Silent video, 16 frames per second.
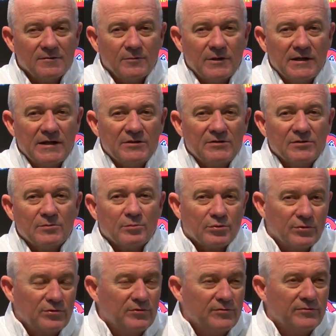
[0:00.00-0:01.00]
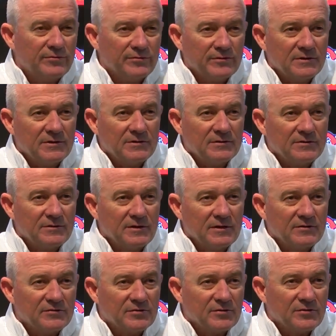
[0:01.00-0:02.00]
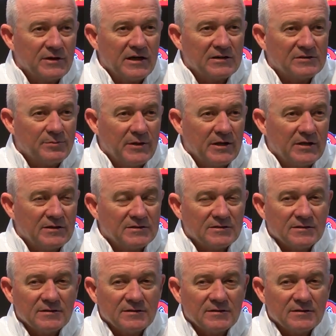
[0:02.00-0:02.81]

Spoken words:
we need to improve in certain aspects.